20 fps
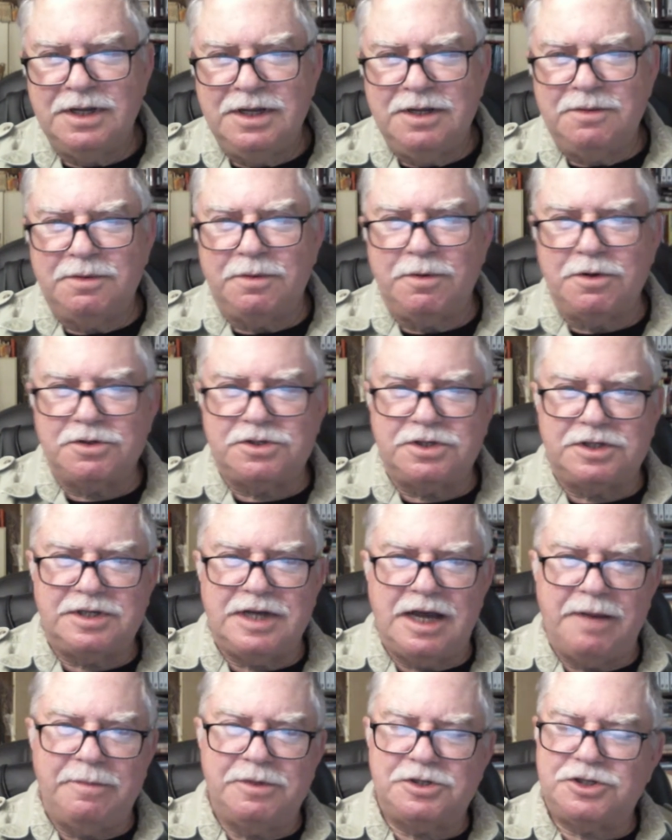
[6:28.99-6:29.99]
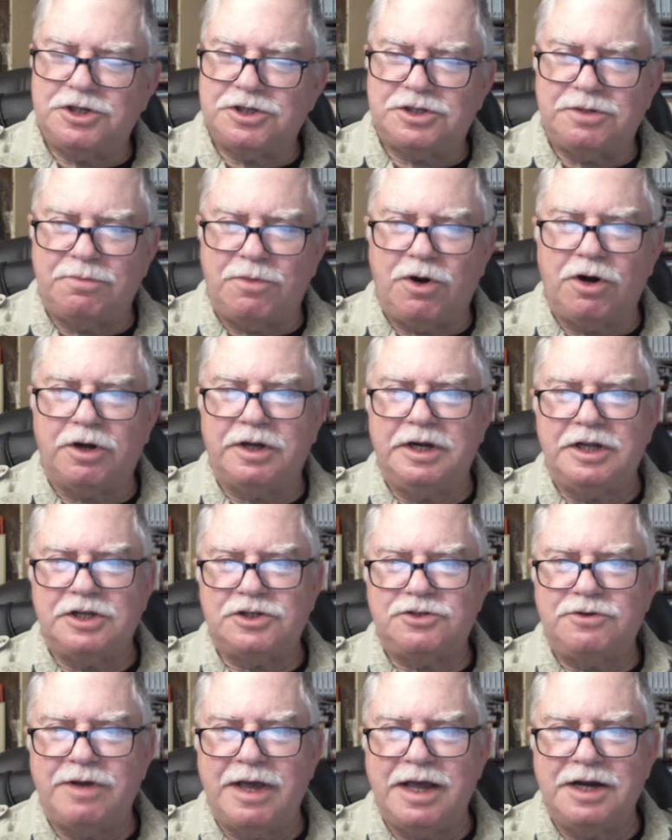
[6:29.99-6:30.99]
Most of the time it's just a marketing
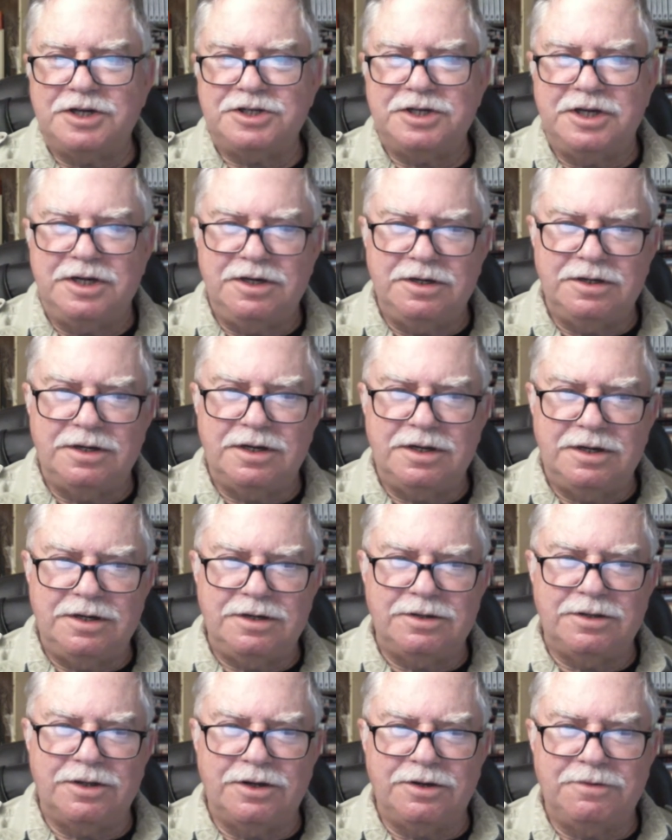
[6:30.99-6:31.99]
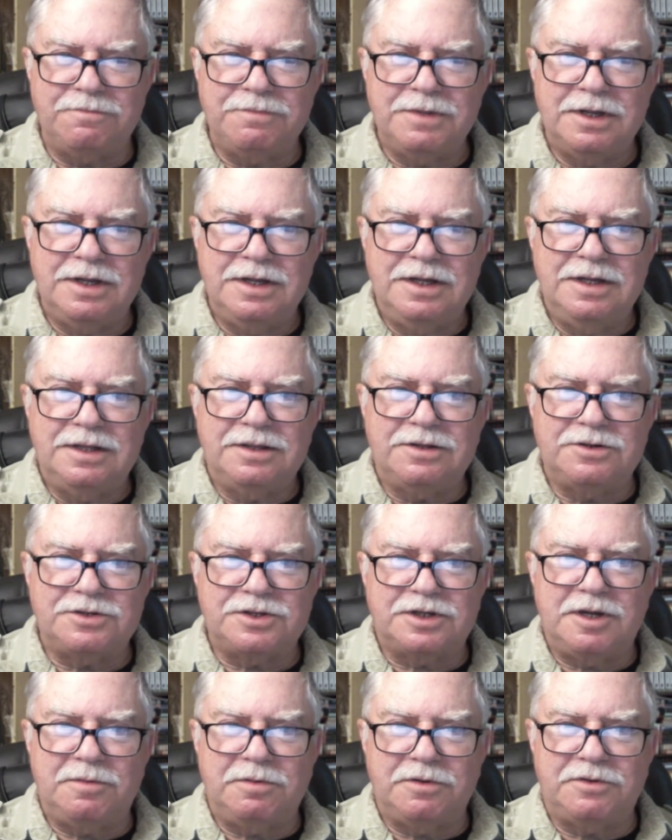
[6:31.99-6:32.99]
strategy. Here though, there's a
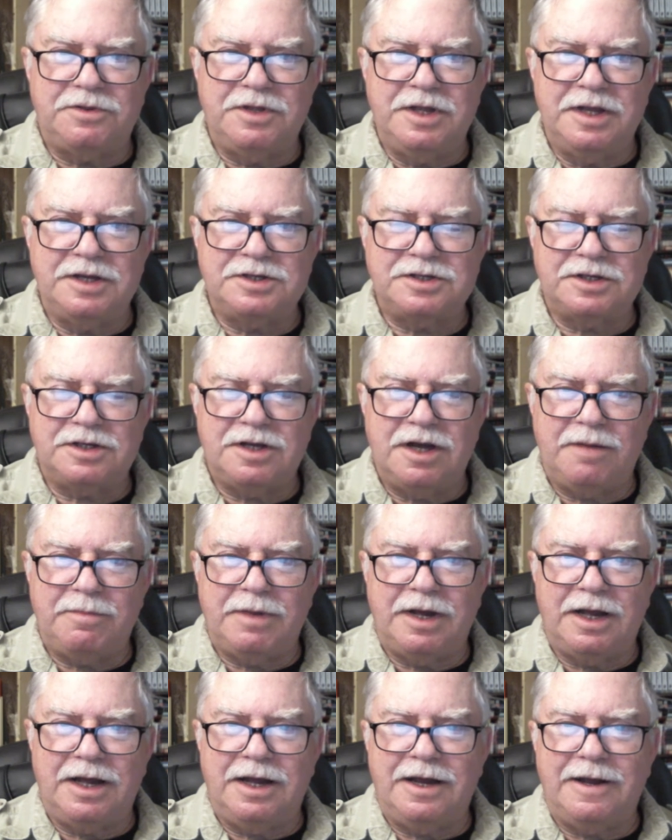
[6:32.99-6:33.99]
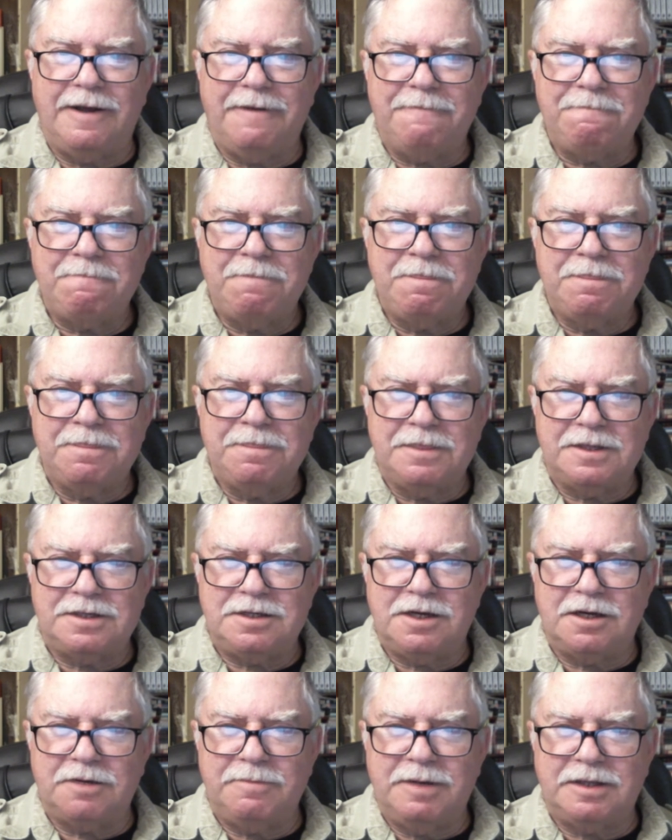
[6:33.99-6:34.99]
couple of things that caught my eye. They
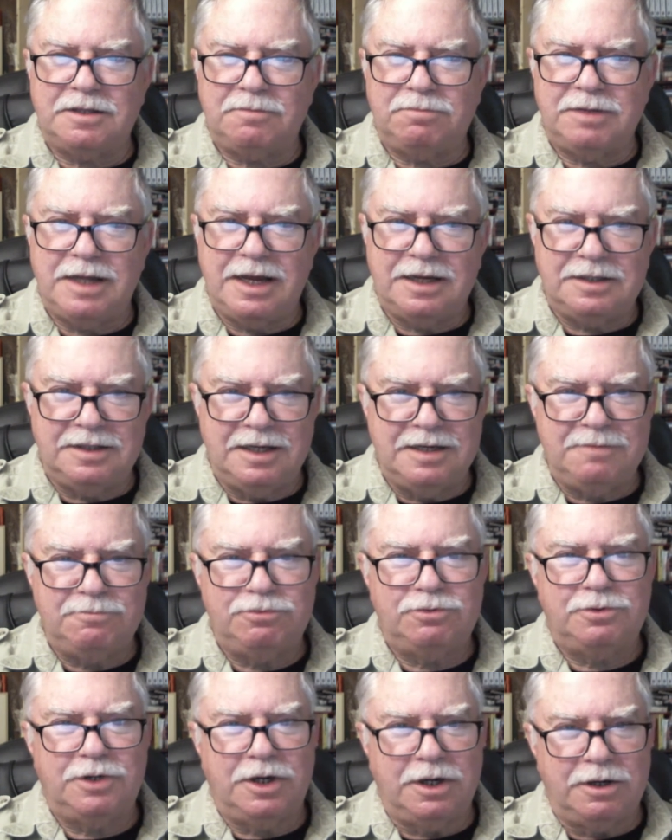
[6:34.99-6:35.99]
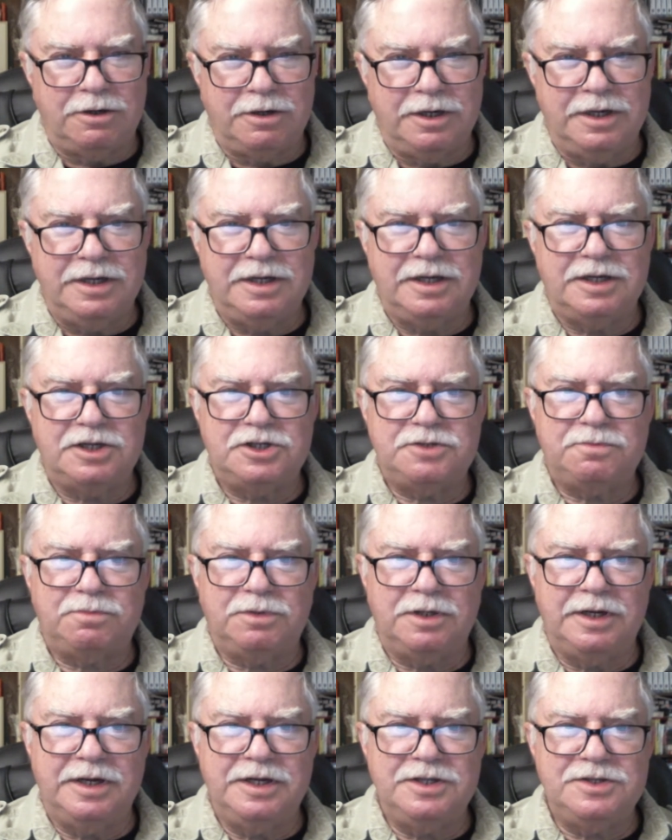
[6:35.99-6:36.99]
talk about the Blackland Prairie,
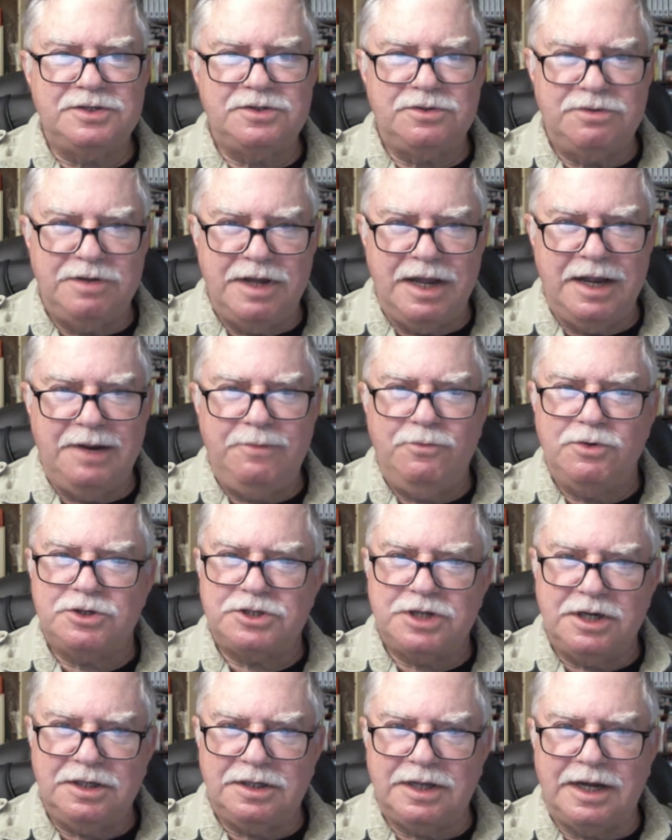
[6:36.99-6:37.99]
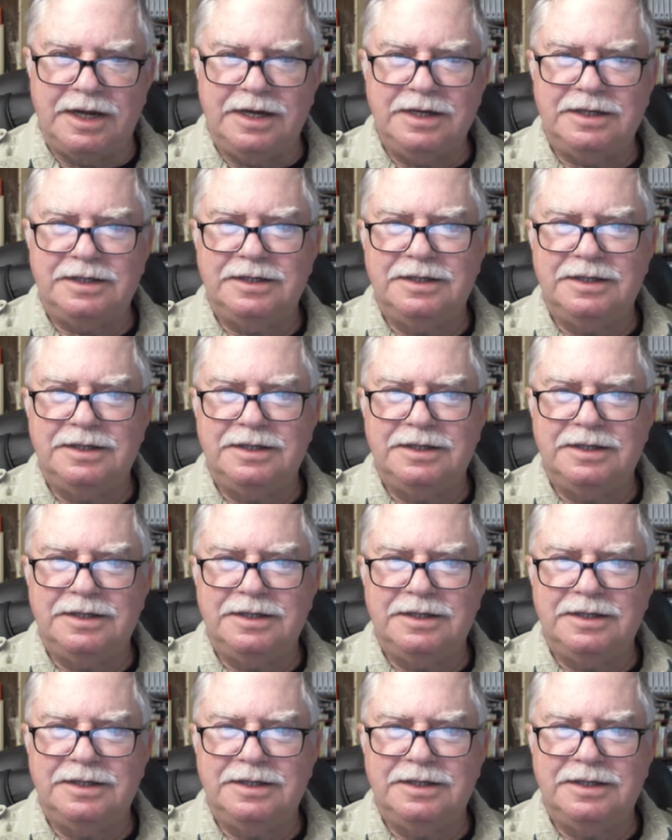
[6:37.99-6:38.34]
explains their name, which I like.